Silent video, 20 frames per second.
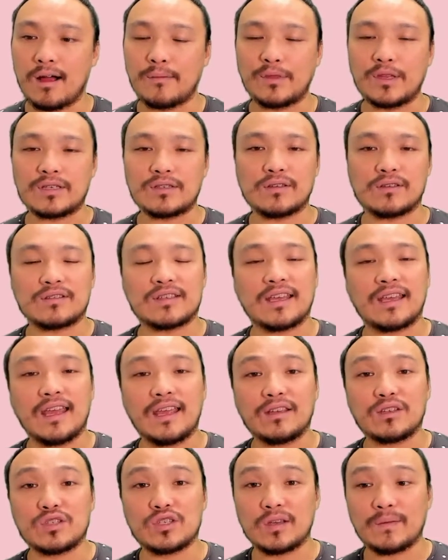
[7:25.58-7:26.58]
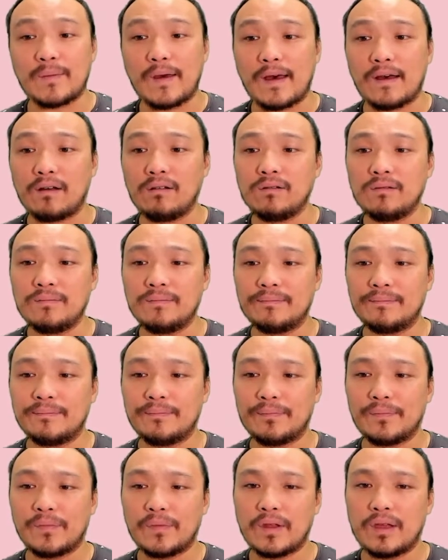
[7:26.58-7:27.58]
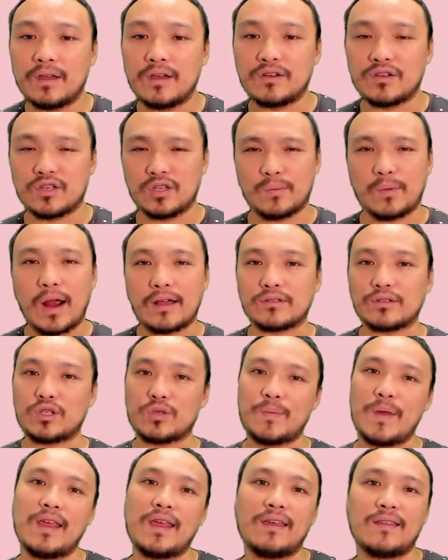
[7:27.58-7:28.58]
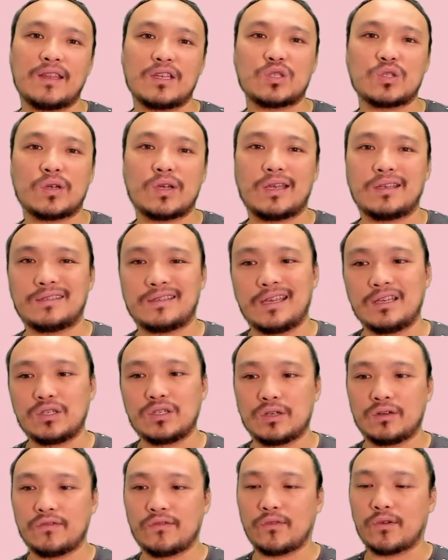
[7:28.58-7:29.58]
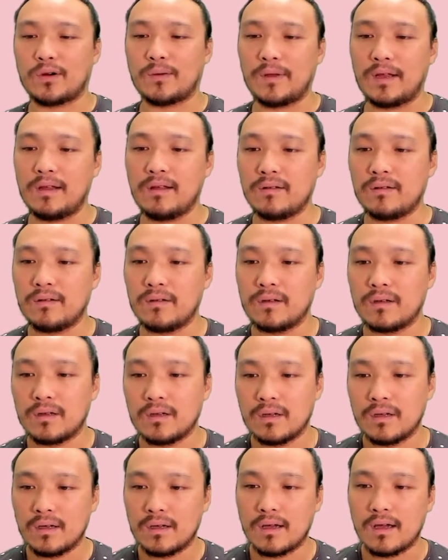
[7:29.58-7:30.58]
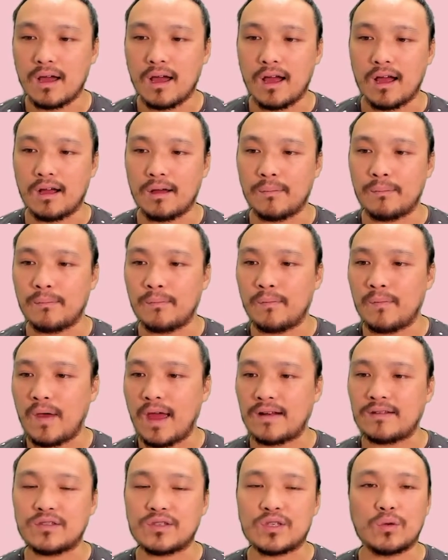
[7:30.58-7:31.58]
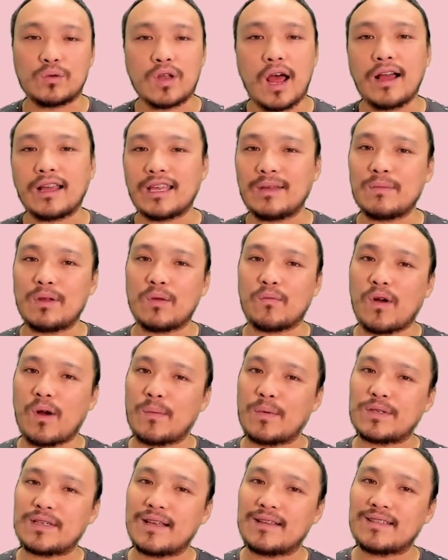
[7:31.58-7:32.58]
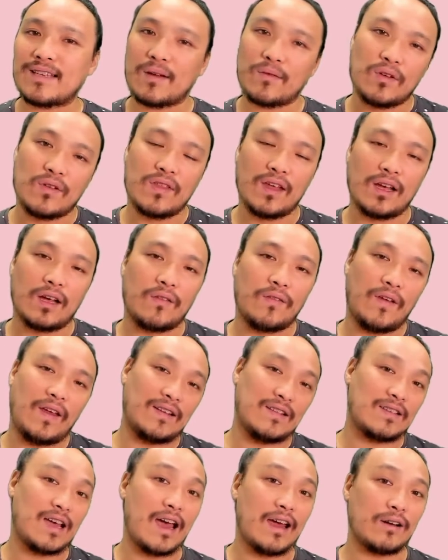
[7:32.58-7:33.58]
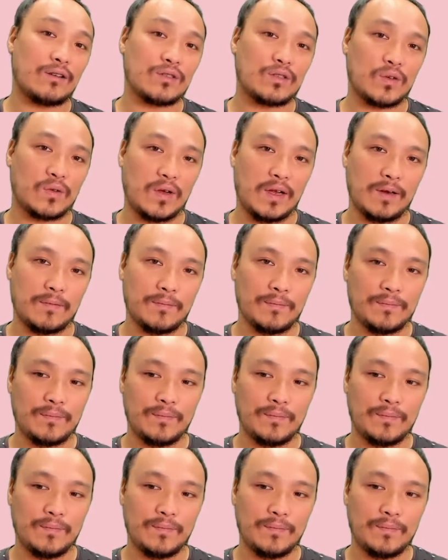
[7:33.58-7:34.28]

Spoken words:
This looks like HTML. So the browser is making this translation for me. And so document represents everything on the entire screen.